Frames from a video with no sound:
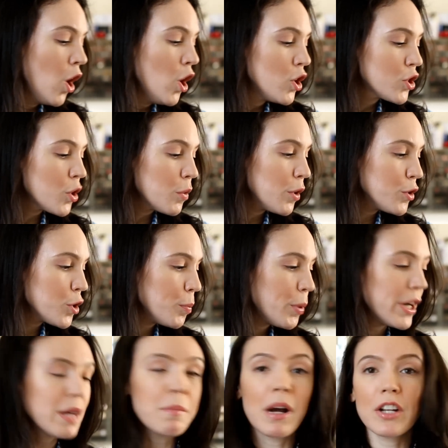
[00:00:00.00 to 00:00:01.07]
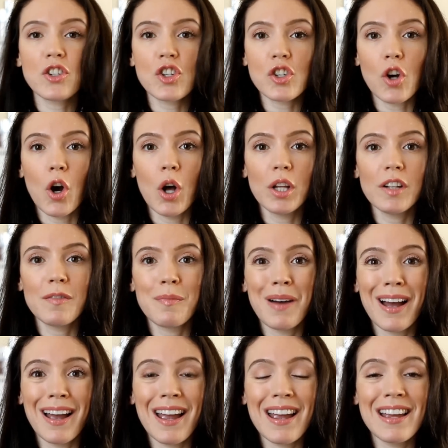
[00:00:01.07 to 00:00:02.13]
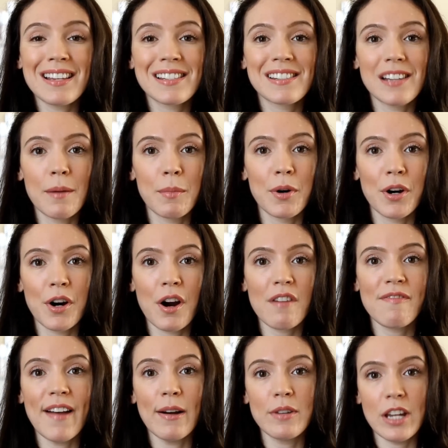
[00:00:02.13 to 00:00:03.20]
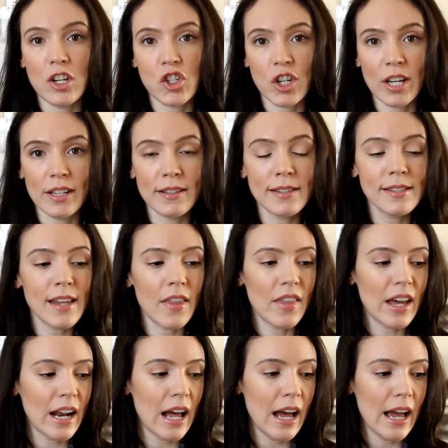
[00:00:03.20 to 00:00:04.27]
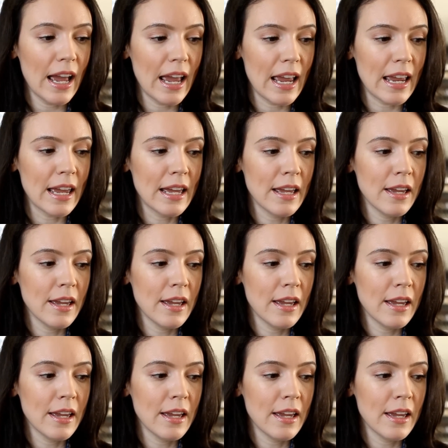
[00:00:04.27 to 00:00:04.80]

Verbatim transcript: So those are pretty much all of my summer foundations that I